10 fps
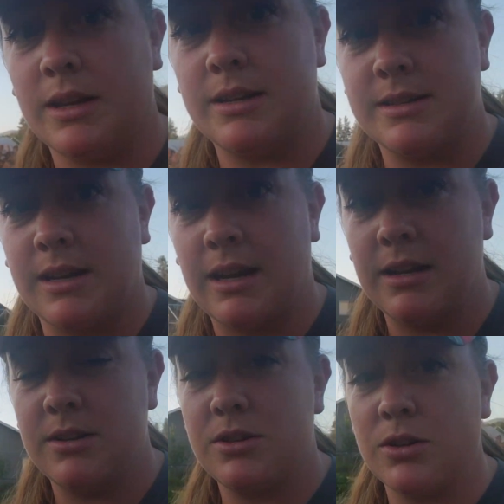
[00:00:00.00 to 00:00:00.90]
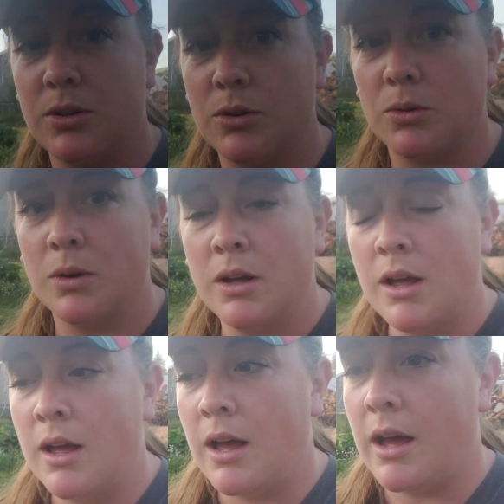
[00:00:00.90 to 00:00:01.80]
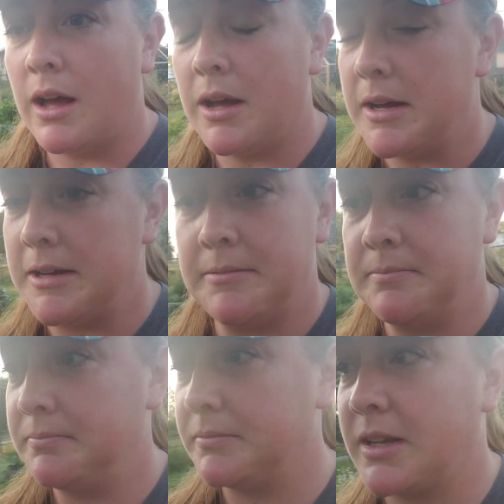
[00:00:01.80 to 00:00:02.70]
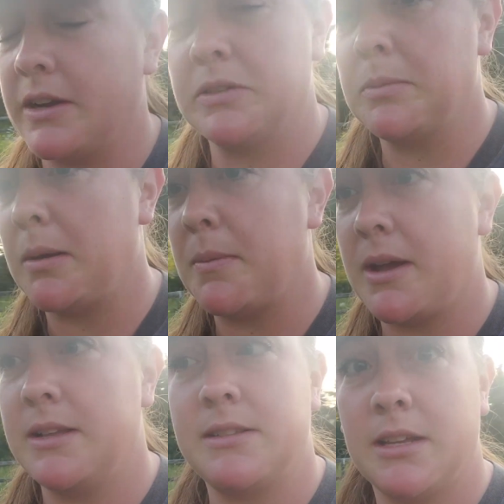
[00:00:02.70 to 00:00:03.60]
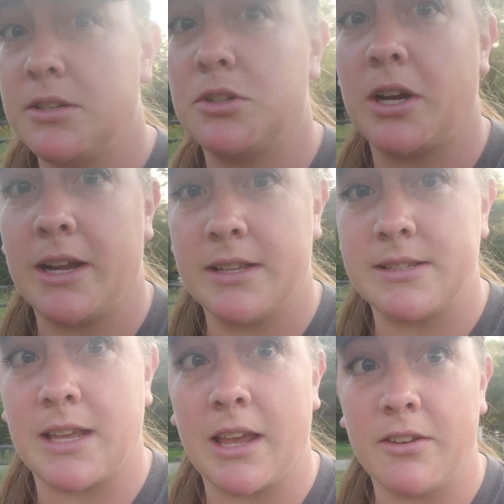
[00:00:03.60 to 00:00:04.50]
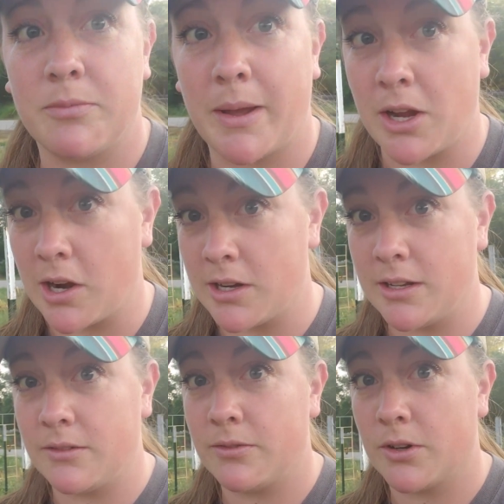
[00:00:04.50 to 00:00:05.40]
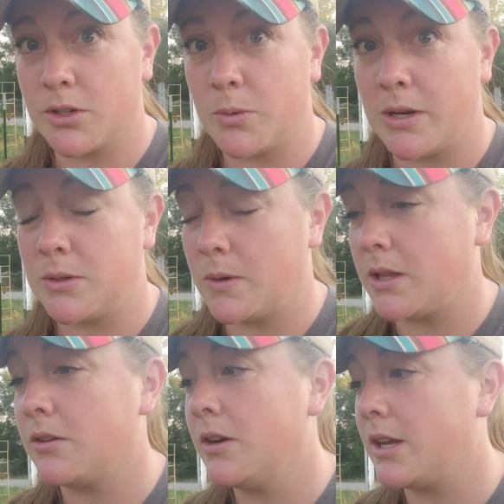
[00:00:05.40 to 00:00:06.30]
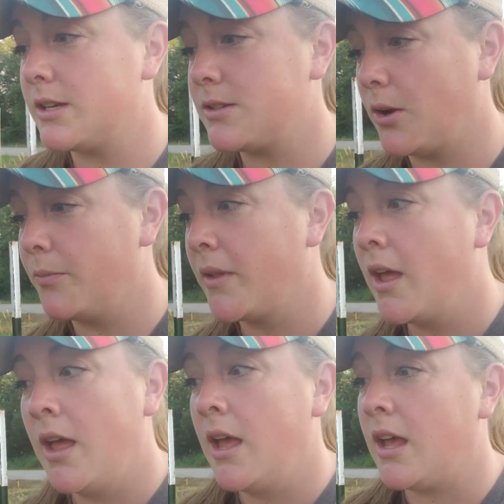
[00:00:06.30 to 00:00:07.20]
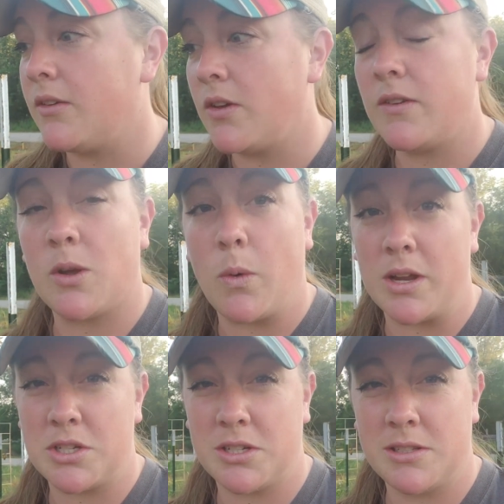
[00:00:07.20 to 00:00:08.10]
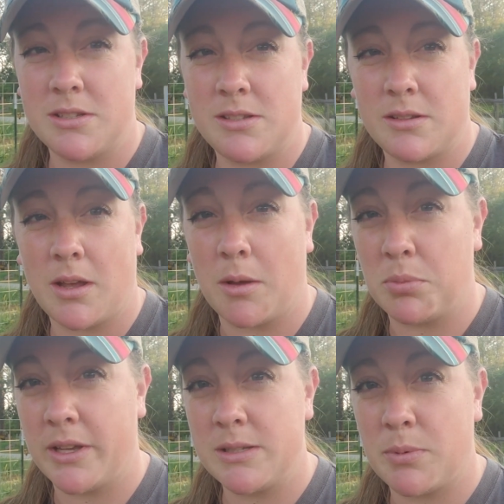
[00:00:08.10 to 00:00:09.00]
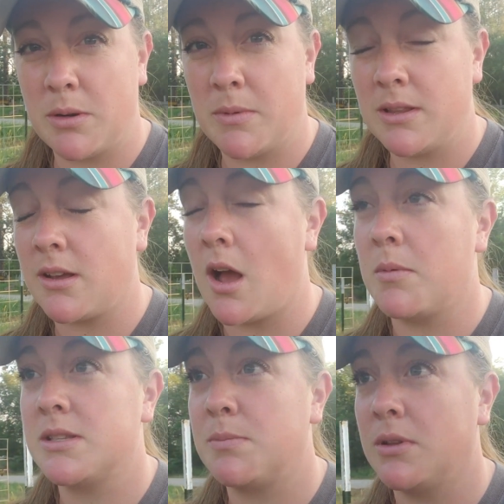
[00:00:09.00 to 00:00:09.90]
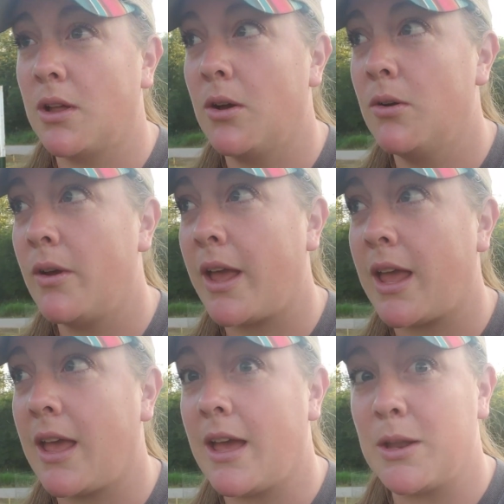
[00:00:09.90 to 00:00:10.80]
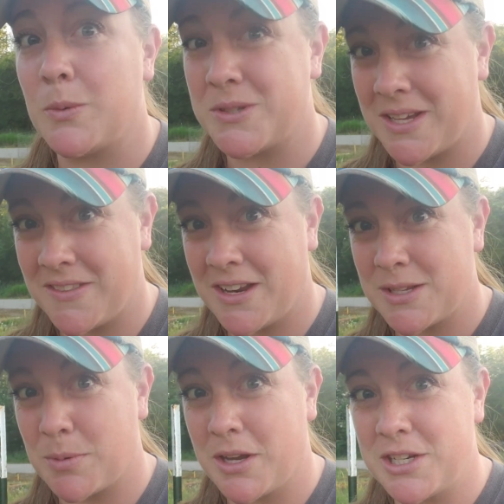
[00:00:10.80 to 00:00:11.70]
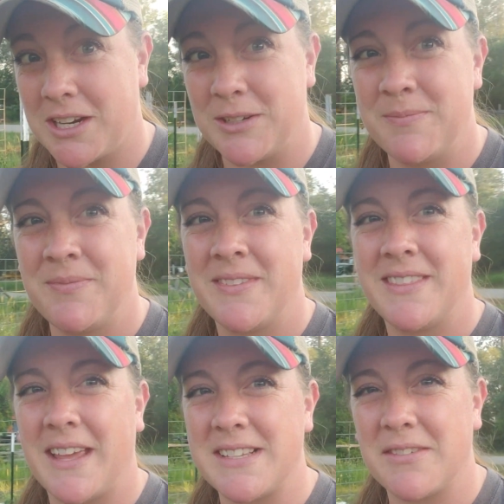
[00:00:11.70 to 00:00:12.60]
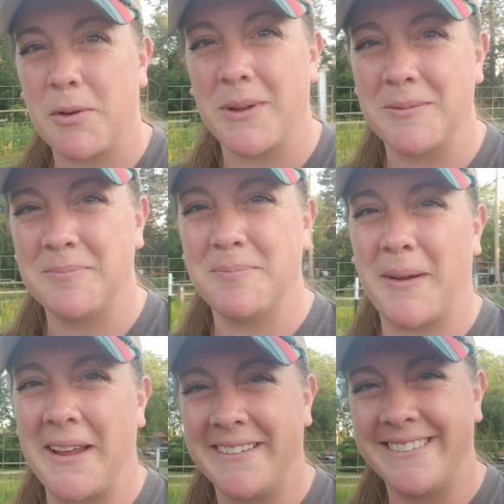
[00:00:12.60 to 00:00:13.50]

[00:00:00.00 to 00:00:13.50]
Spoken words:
decided to cover my beds and try and save my garden for 2023. So if you have any questions, please put them in the comments below, and we'll see you in the next project. Thanks everyone. Bye.